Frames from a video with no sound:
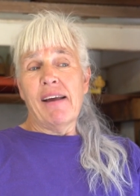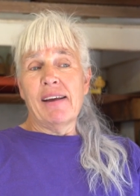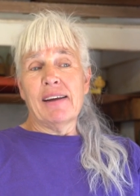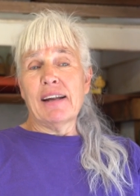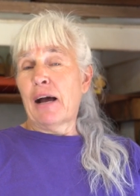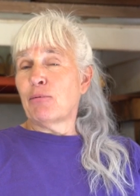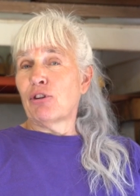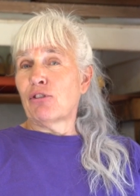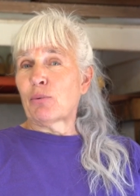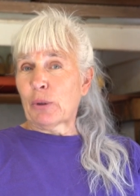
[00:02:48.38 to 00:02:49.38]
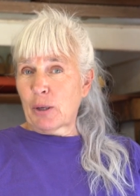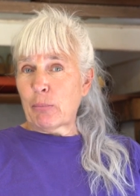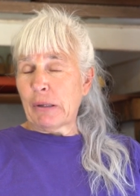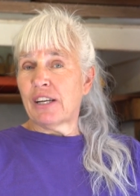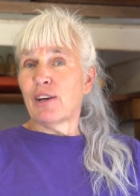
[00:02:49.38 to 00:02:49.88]
And I'm just really
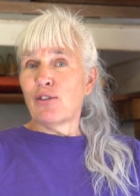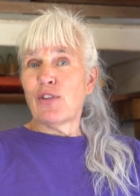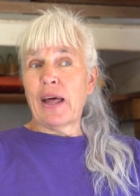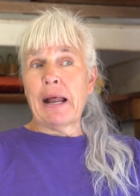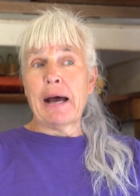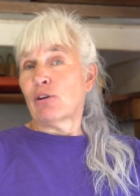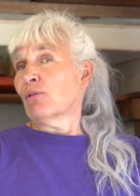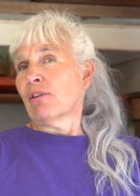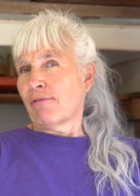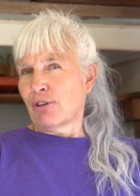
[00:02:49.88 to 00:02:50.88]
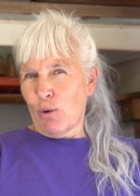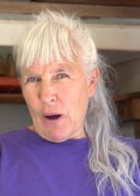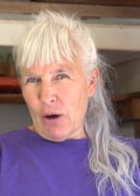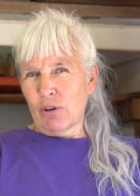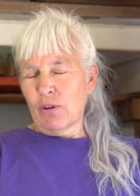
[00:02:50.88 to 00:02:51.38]
pleased that I don't have to
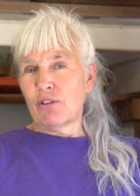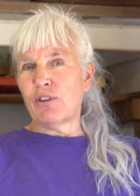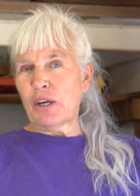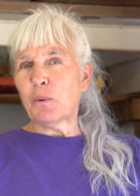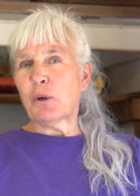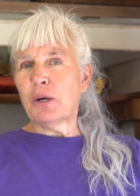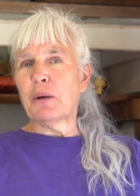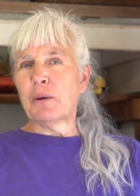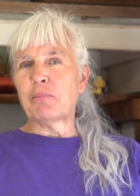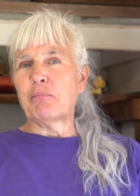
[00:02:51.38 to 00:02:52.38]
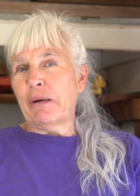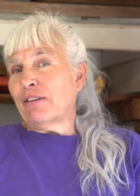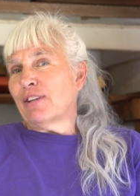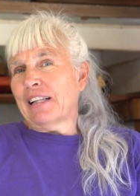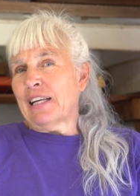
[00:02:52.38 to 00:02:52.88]
go out and seek wood.
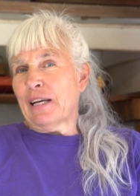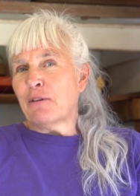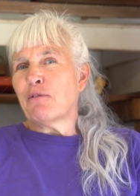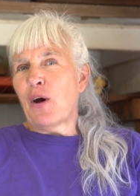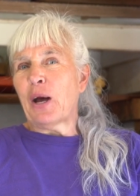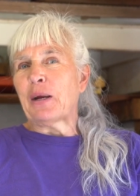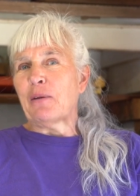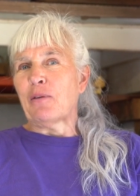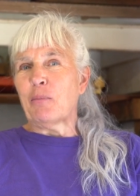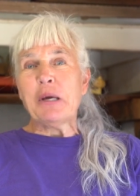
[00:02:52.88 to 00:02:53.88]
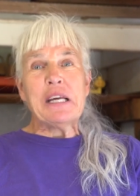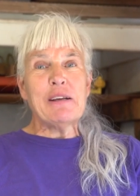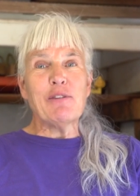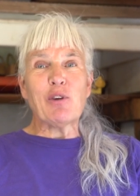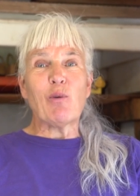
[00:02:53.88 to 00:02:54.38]
Basically, it finds
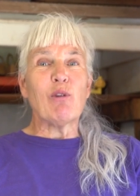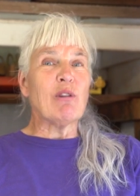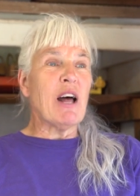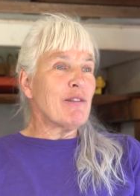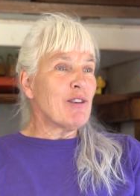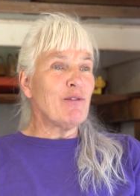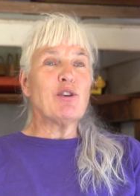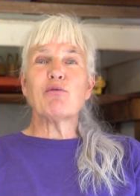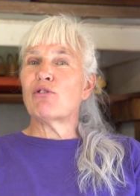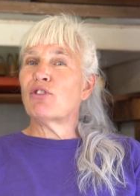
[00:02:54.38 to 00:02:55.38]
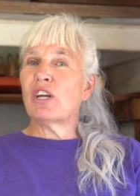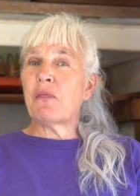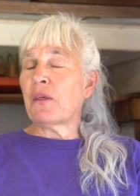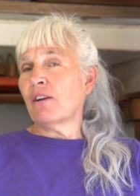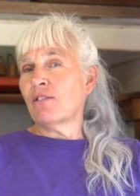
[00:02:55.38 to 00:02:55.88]
me, so lots of
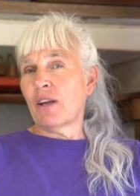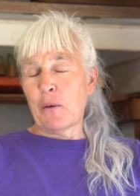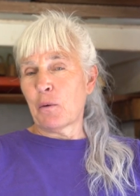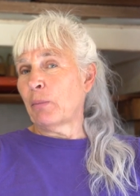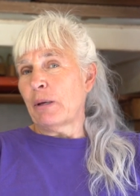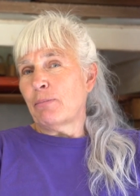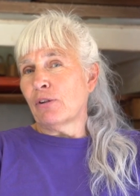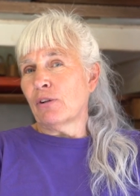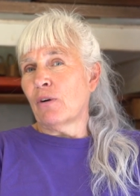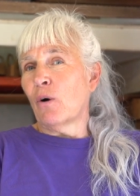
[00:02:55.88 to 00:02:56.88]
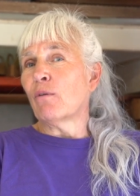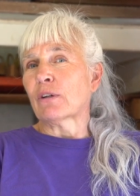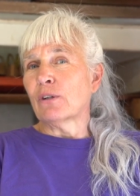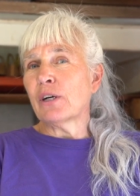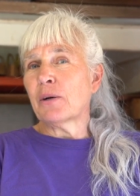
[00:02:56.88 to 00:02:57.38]
interesting things that other people
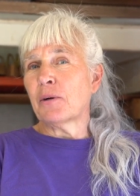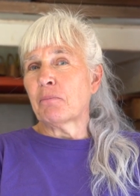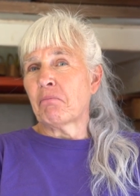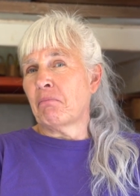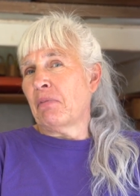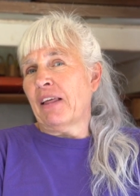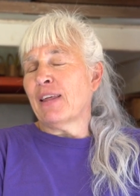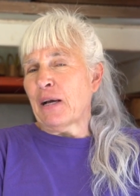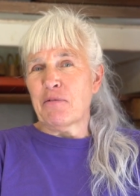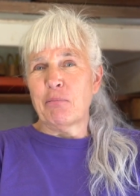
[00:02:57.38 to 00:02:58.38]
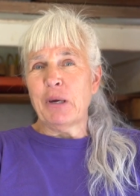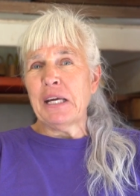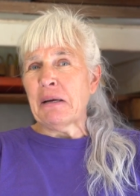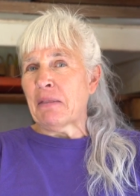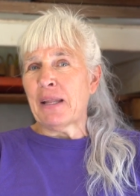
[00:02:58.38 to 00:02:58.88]
overlook. They think of
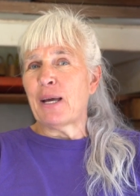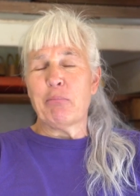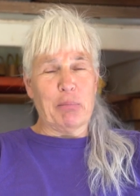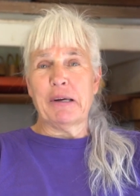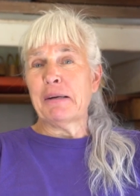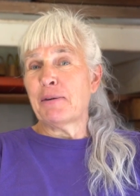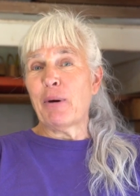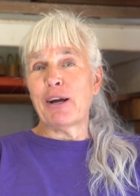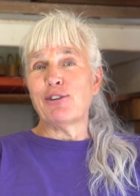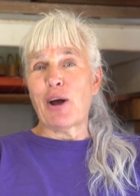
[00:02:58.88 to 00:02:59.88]
me and they bring it to my